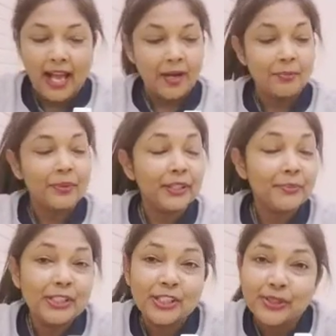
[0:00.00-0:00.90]
I'm going to
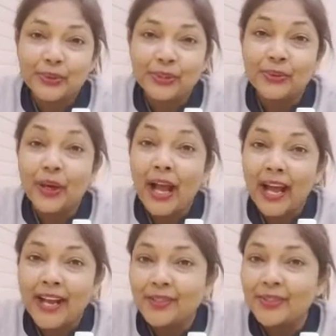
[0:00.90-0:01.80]
be showing you
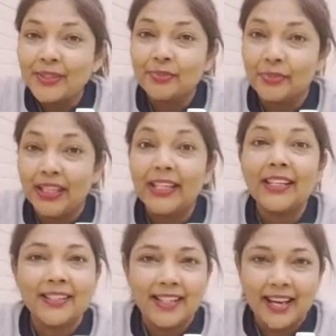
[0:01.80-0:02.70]
how to make
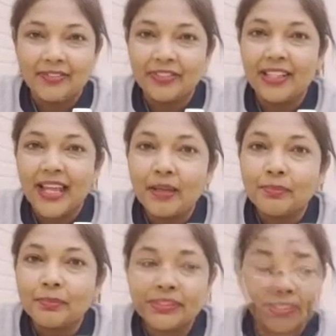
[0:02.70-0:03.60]
lava
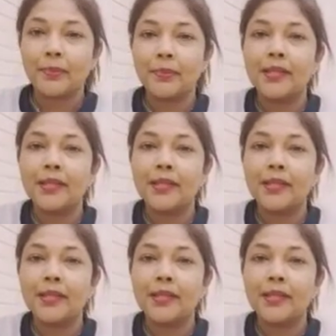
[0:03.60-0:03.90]
lamps.